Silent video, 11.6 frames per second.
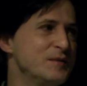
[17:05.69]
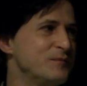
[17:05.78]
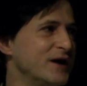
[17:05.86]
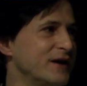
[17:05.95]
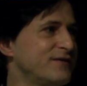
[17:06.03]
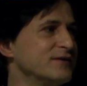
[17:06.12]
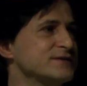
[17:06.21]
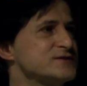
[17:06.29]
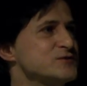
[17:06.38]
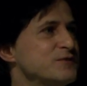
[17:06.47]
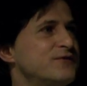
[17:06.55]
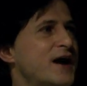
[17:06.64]
But I found it
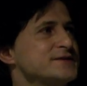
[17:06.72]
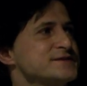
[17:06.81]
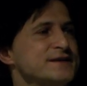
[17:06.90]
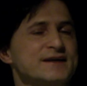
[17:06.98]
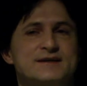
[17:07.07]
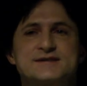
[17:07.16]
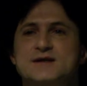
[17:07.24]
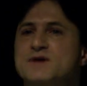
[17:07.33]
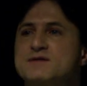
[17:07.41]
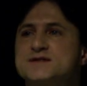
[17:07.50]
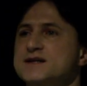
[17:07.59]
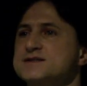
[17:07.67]
super fascinating that
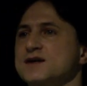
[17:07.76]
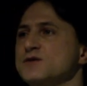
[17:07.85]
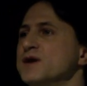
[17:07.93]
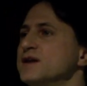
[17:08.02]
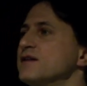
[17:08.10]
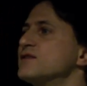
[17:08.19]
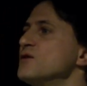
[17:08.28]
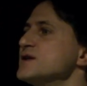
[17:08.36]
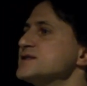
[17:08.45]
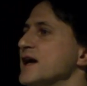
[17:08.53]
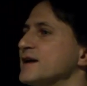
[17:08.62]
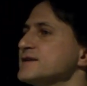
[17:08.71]
sometimes it takes like 20, 30
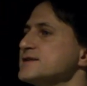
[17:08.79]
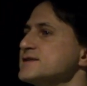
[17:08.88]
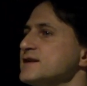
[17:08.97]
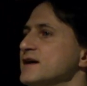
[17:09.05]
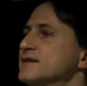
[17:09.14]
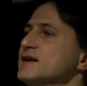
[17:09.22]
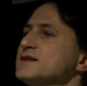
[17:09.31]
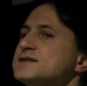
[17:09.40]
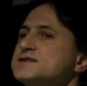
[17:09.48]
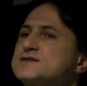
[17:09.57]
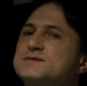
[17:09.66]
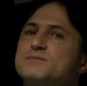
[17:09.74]
seconds until
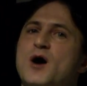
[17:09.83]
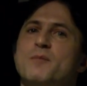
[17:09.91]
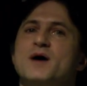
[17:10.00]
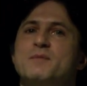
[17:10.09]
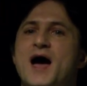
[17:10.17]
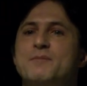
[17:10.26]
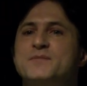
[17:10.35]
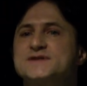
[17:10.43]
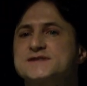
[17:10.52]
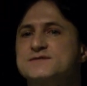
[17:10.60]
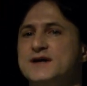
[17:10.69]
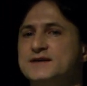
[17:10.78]
this pop-up
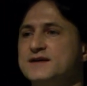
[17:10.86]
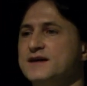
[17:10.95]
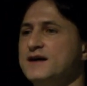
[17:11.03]
happens, right?